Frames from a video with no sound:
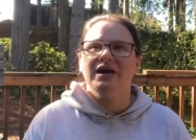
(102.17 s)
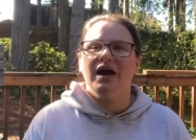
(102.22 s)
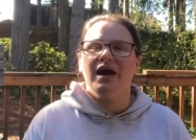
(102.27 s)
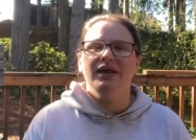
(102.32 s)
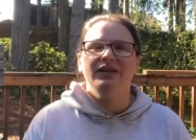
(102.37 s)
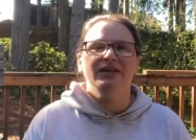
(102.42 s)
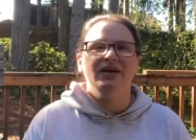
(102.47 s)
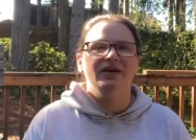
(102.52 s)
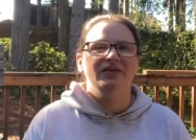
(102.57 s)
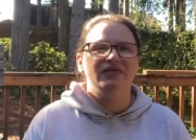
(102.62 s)
I
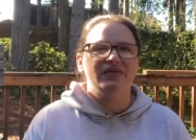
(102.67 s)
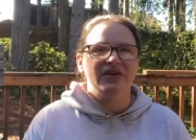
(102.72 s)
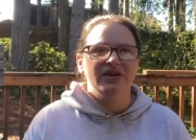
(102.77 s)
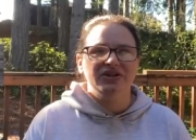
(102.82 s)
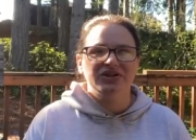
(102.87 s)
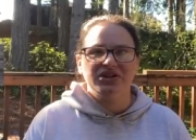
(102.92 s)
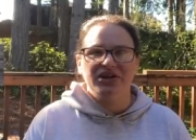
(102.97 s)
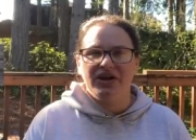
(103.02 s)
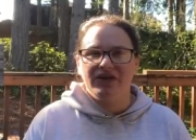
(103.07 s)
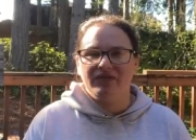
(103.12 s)
love
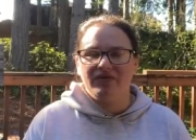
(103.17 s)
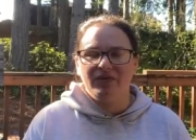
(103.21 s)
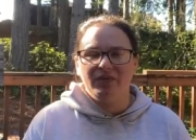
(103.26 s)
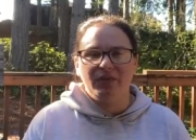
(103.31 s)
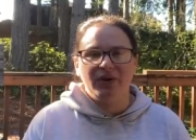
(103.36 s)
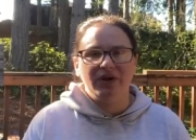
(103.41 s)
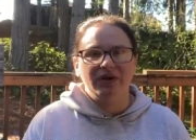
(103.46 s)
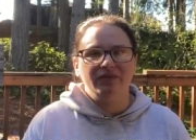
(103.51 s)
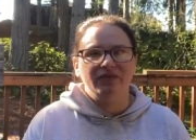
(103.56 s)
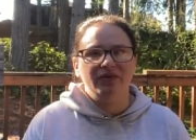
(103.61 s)
each and every
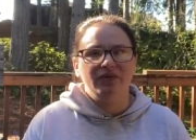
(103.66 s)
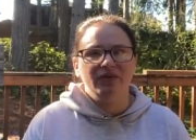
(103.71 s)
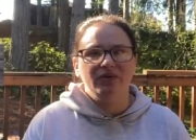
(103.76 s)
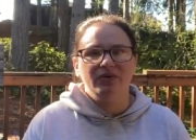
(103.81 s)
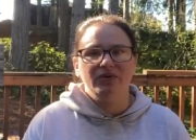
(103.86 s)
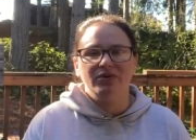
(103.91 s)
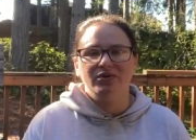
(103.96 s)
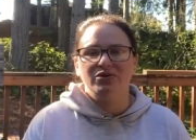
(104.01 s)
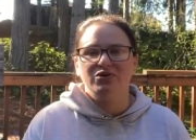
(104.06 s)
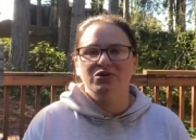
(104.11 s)
one of you.
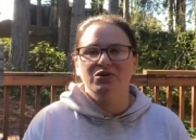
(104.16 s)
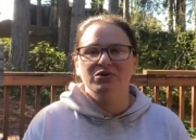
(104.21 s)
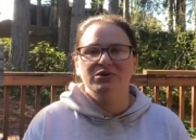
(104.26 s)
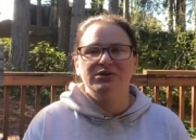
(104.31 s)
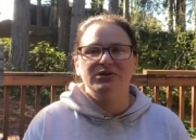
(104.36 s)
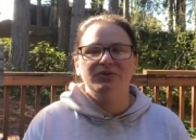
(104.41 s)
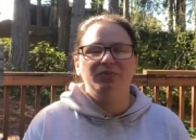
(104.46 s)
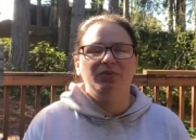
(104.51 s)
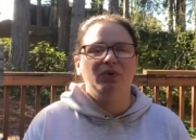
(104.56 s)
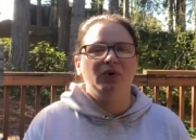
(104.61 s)
You're so
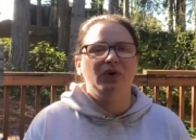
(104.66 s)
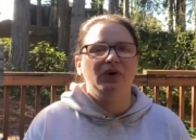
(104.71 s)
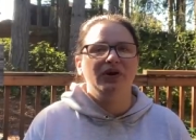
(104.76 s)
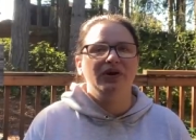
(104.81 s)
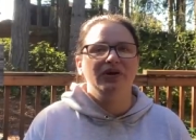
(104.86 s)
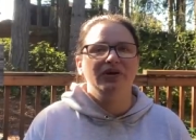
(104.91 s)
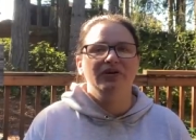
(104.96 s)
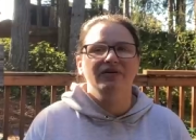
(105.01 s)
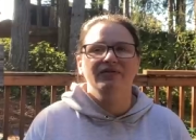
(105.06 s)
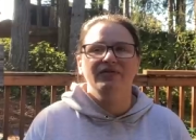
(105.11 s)

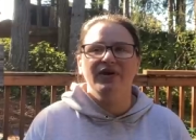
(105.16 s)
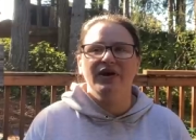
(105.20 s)
supportive